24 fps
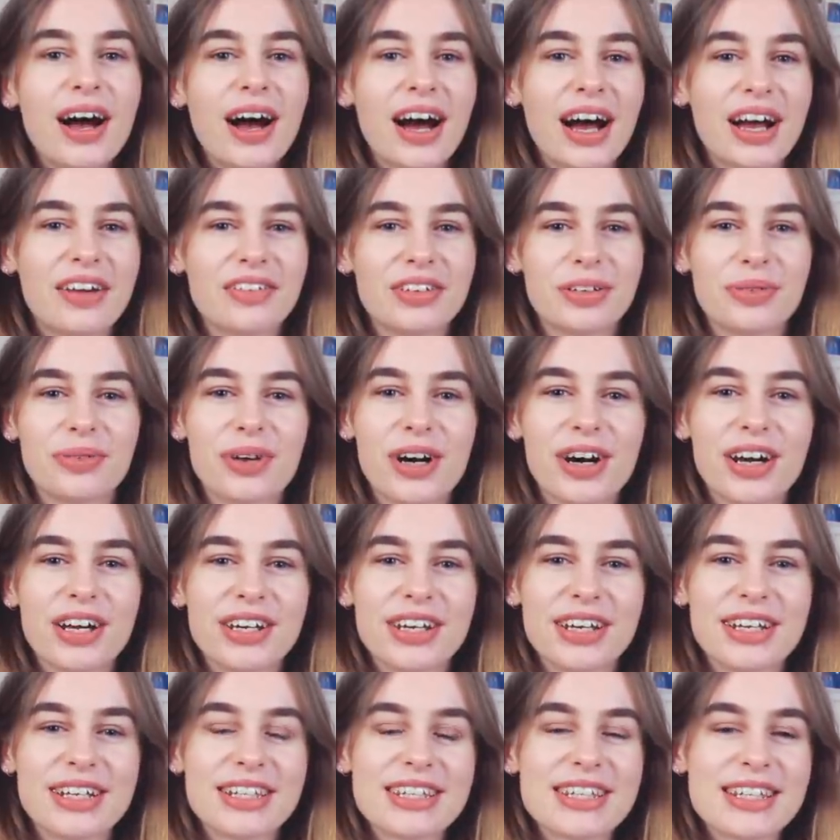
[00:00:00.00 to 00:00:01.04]
Hi
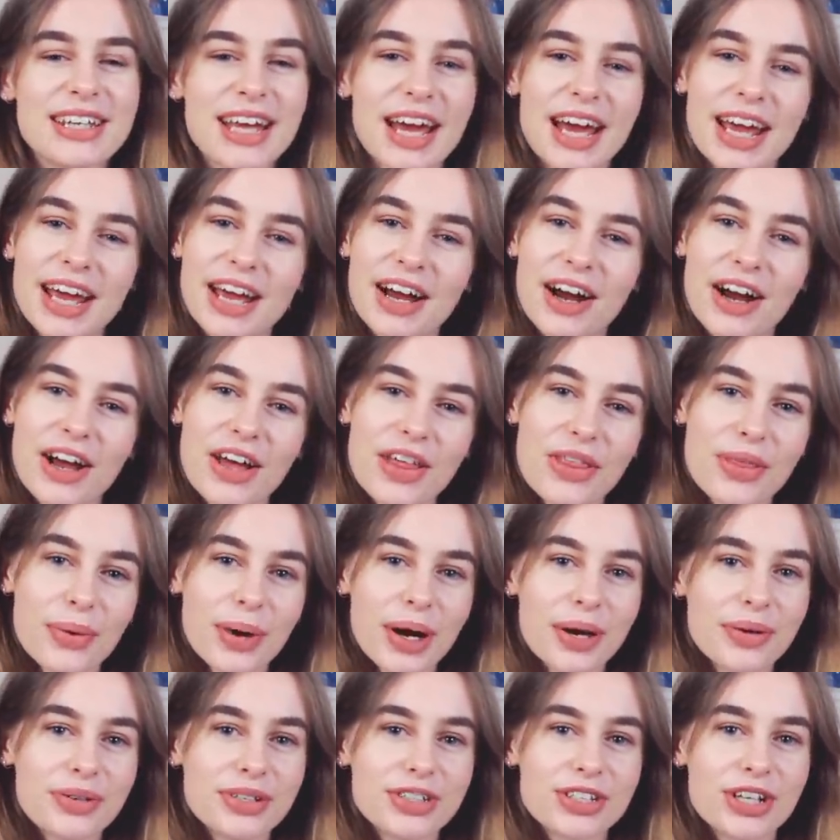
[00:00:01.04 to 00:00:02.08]
everyone, today I
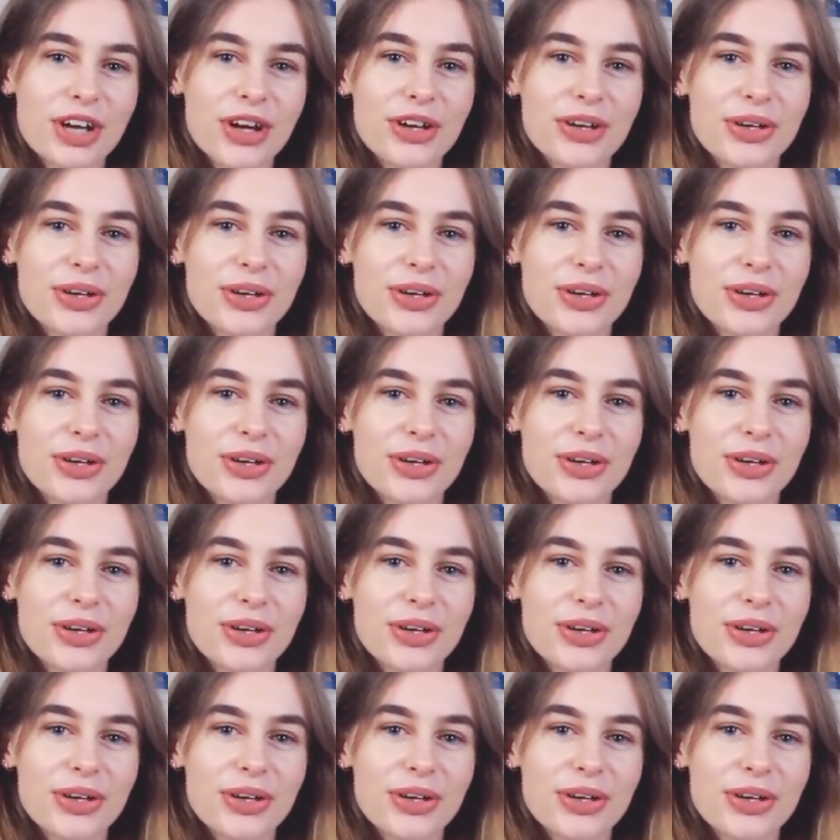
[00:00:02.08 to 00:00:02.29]
thought I would show